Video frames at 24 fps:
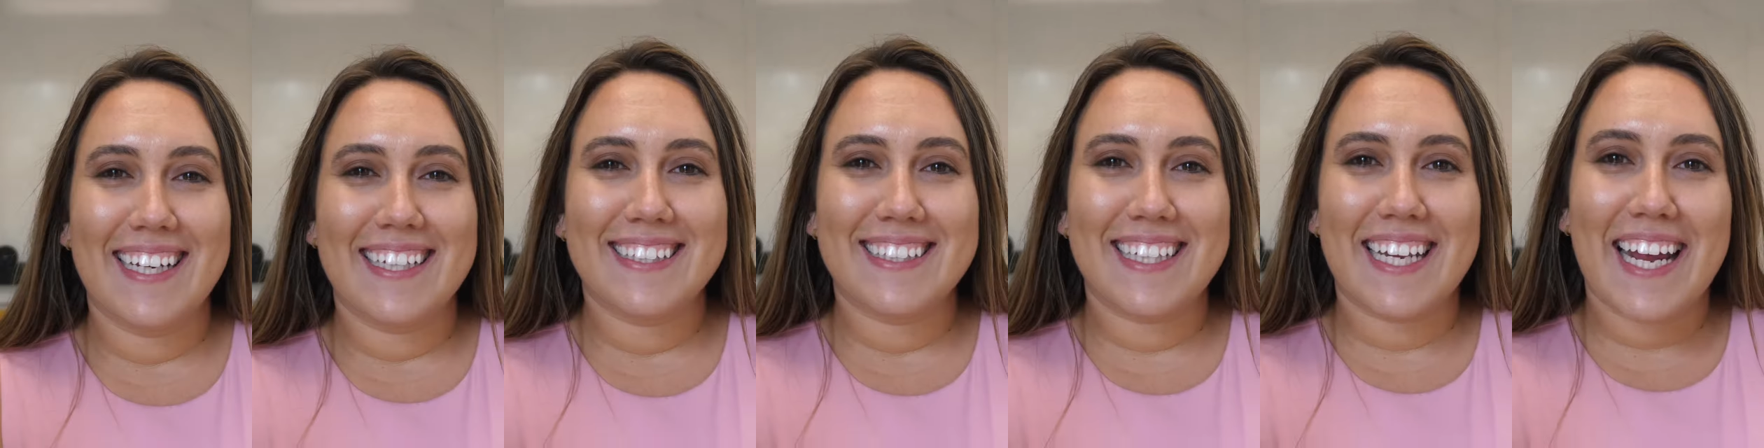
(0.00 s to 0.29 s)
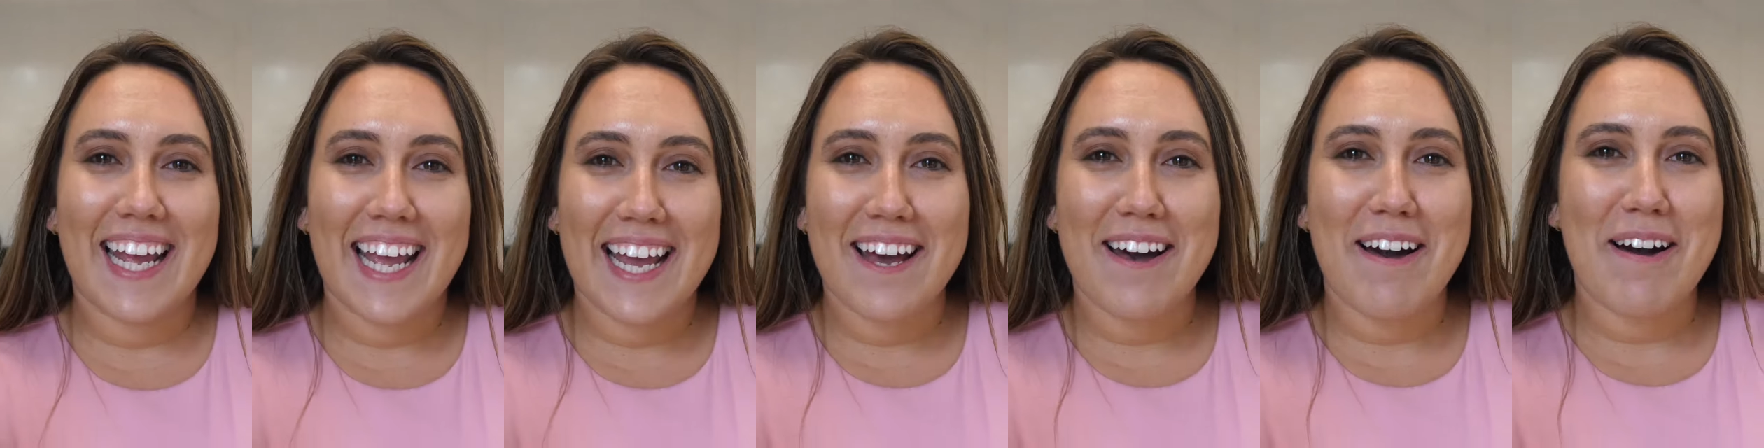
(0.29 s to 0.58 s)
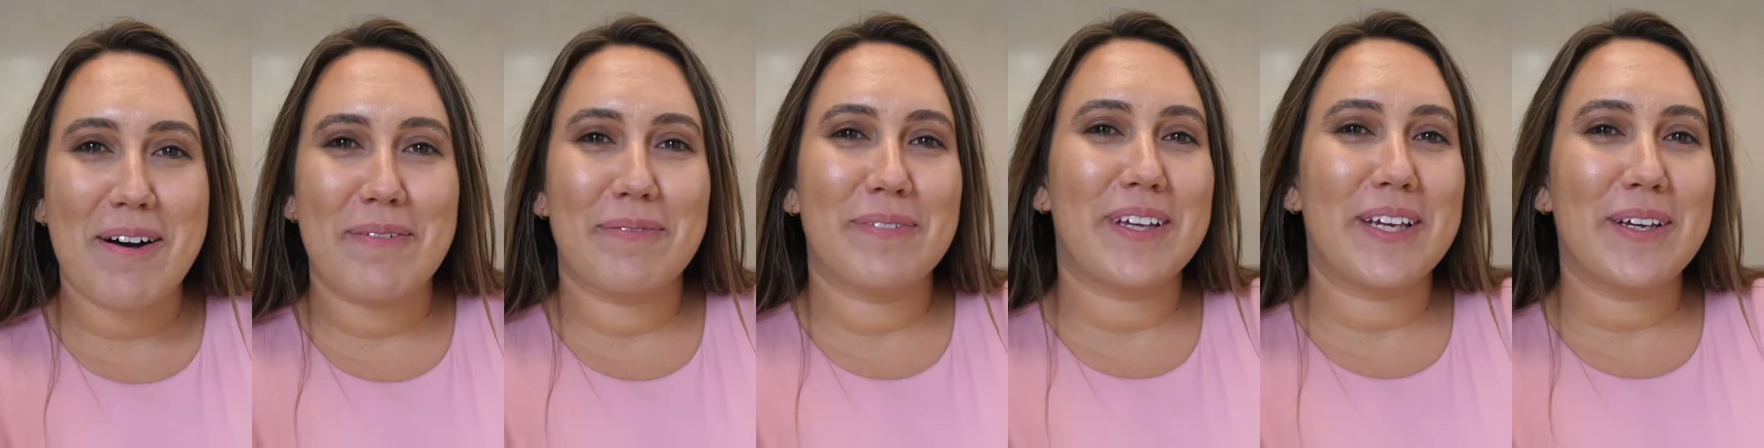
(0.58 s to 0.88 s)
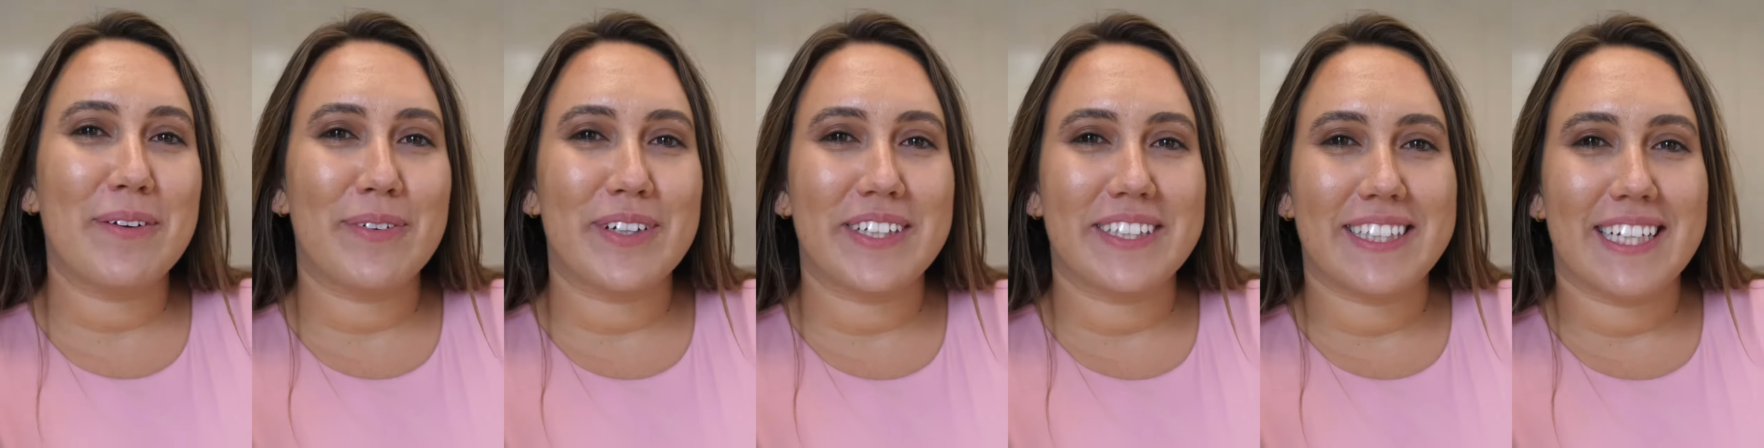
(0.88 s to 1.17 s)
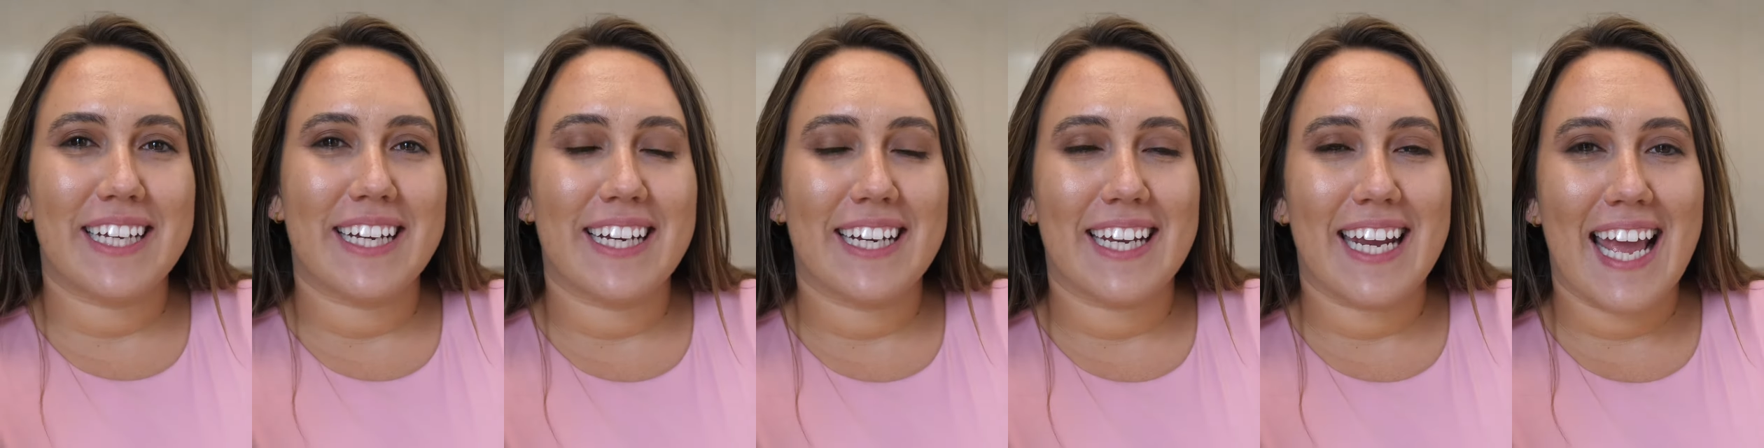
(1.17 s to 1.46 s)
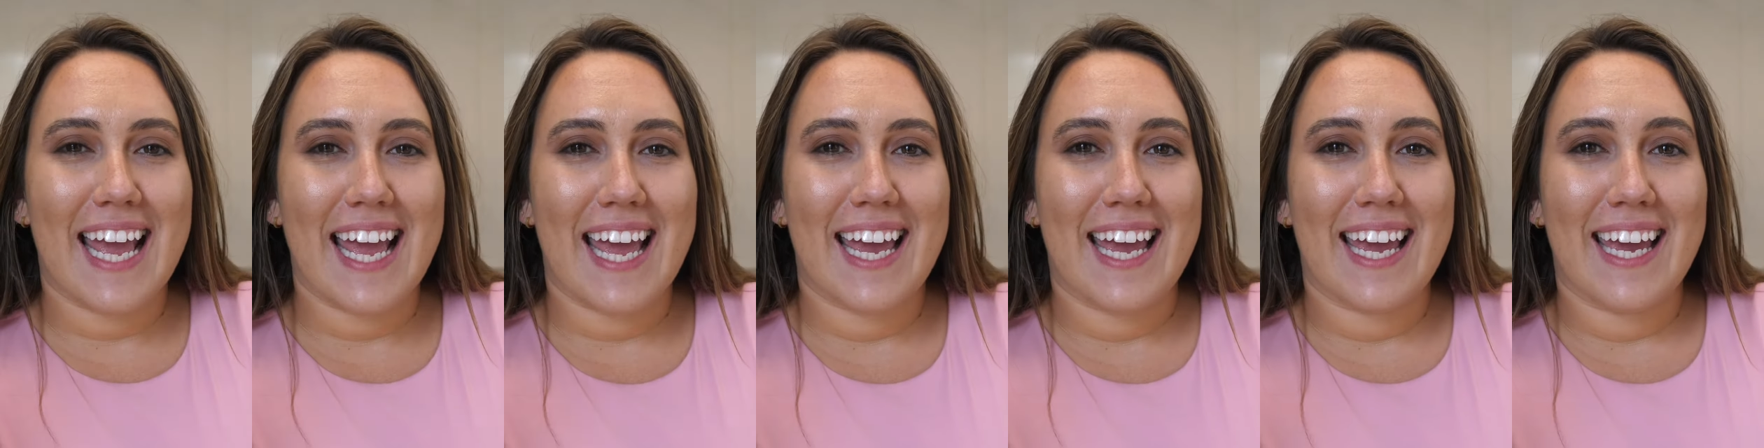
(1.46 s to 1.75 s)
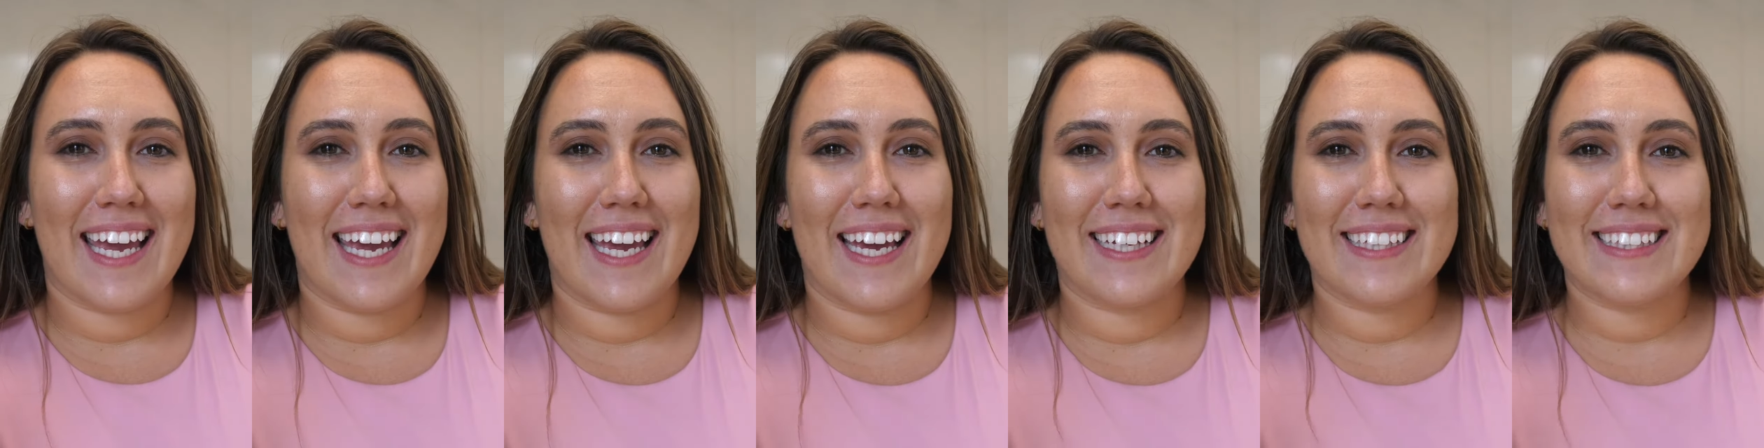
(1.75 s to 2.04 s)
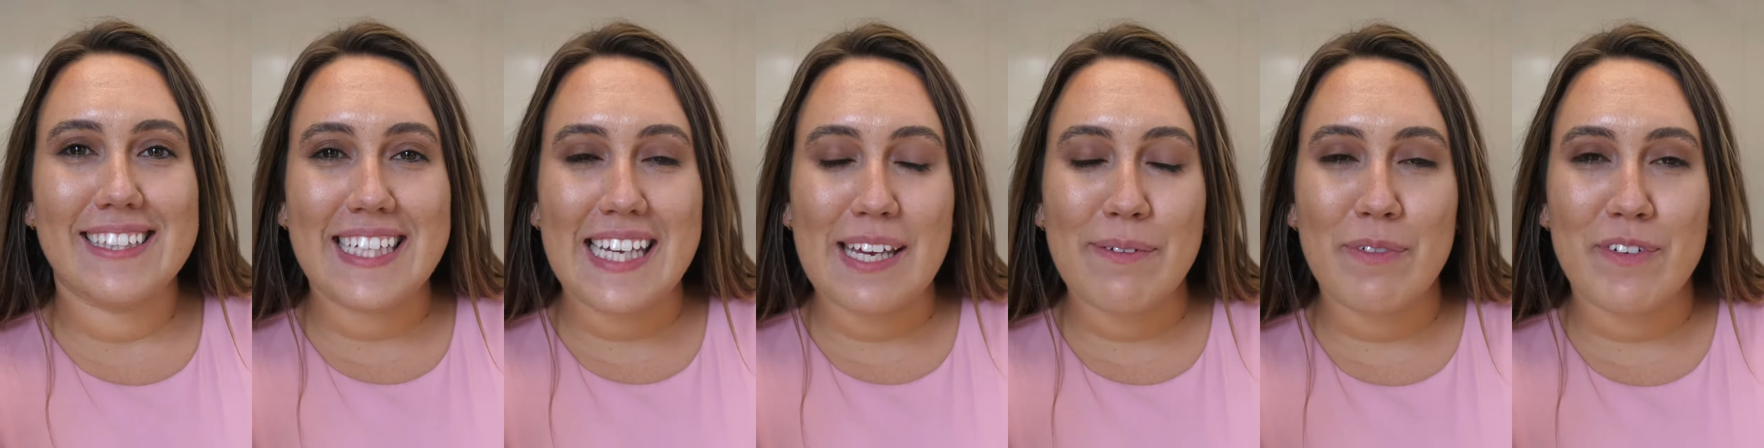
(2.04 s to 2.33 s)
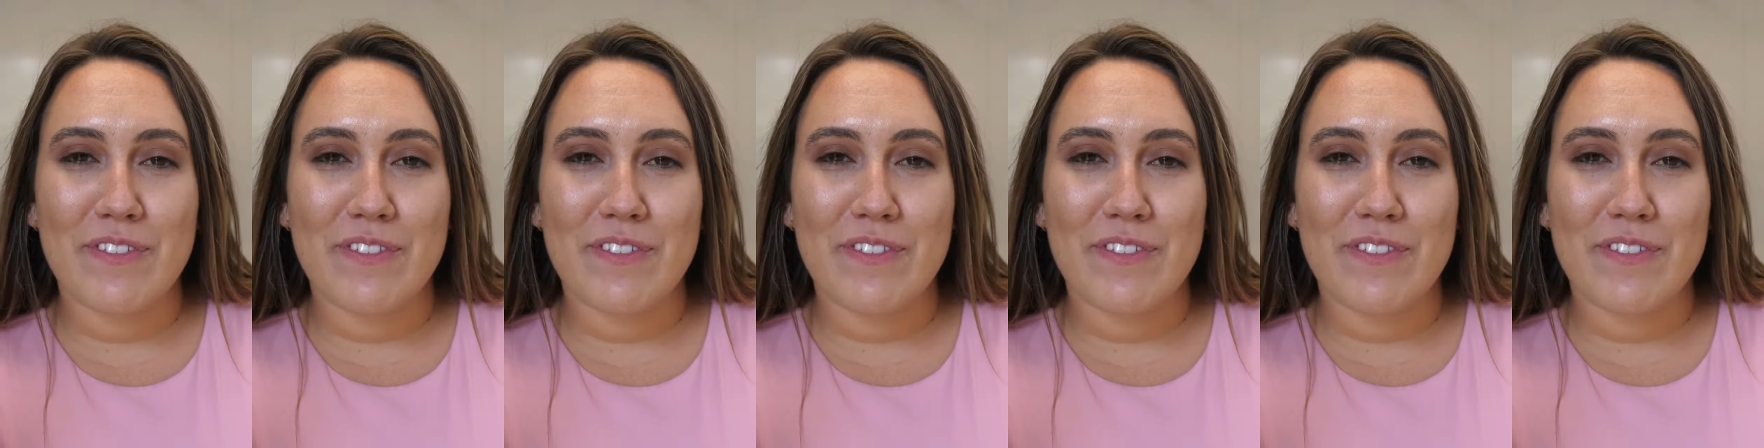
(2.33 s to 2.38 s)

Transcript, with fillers: Today at Omlie, we did a team